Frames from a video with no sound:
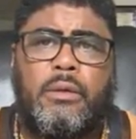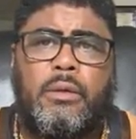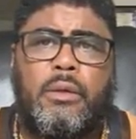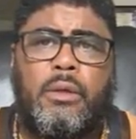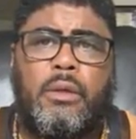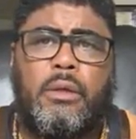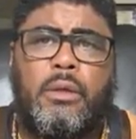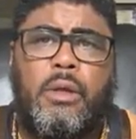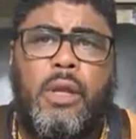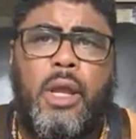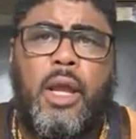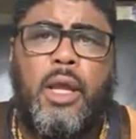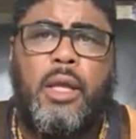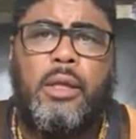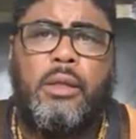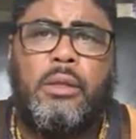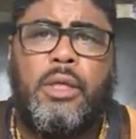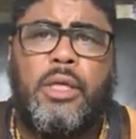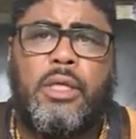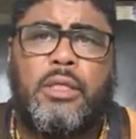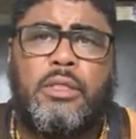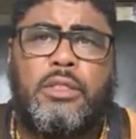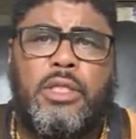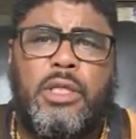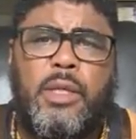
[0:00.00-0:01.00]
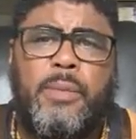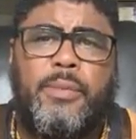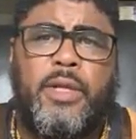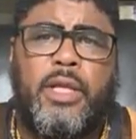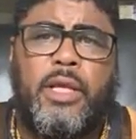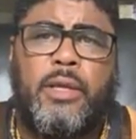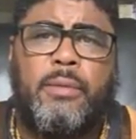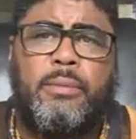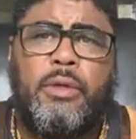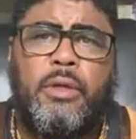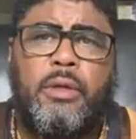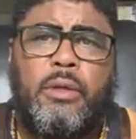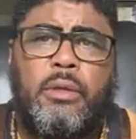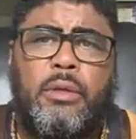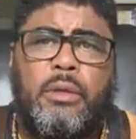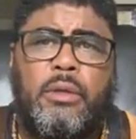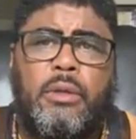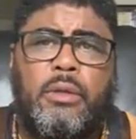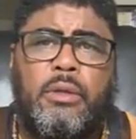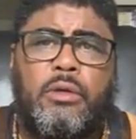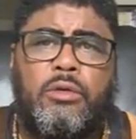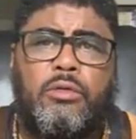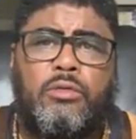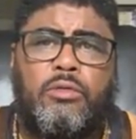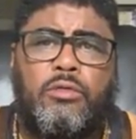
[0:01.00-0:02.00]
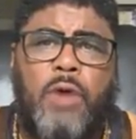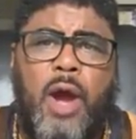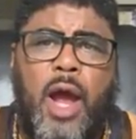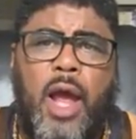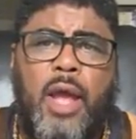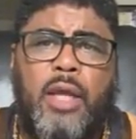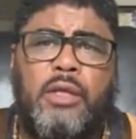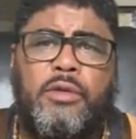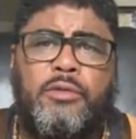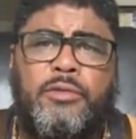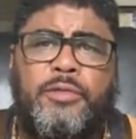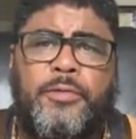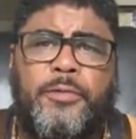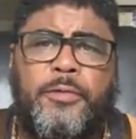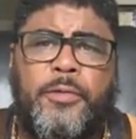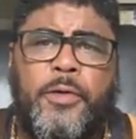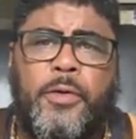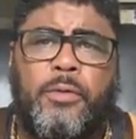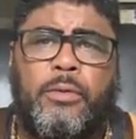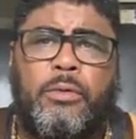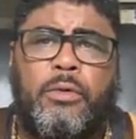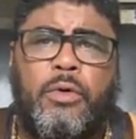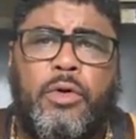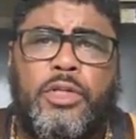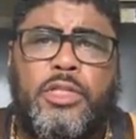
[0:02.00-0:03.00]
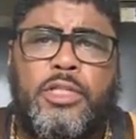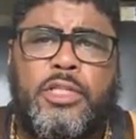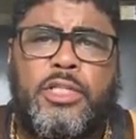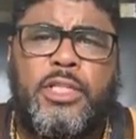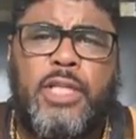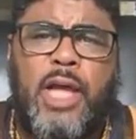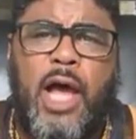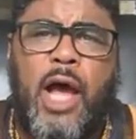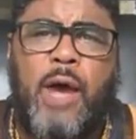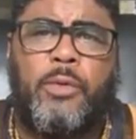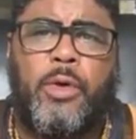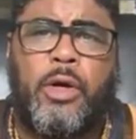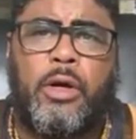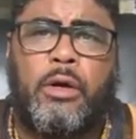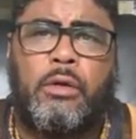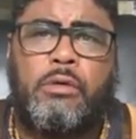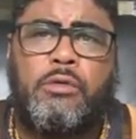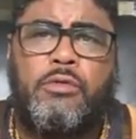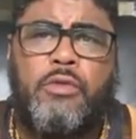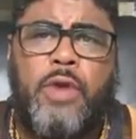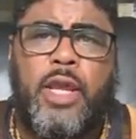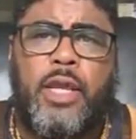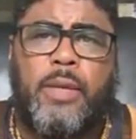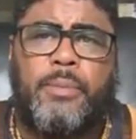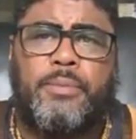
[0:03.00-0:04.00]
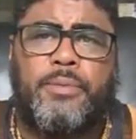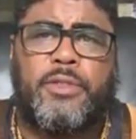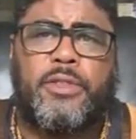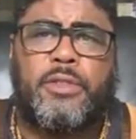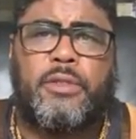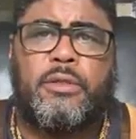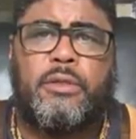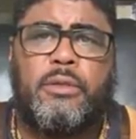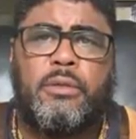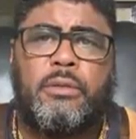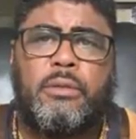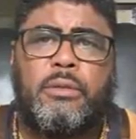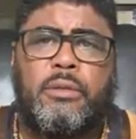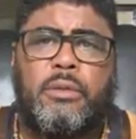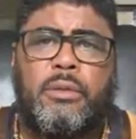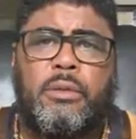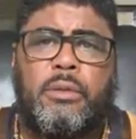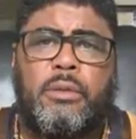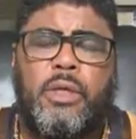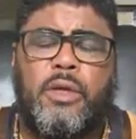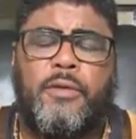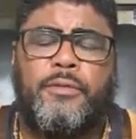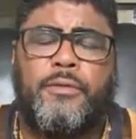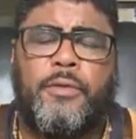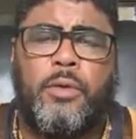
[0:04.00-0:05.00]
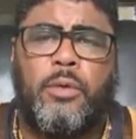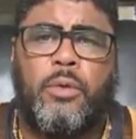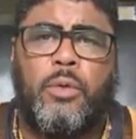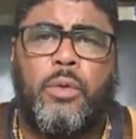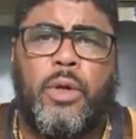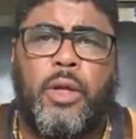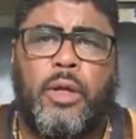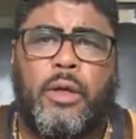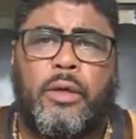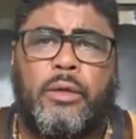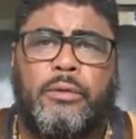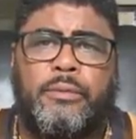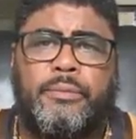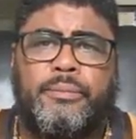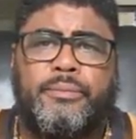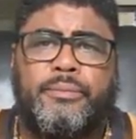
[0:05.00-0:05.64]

Okay, exhibiting rotten fruit or sour grapes, if you will.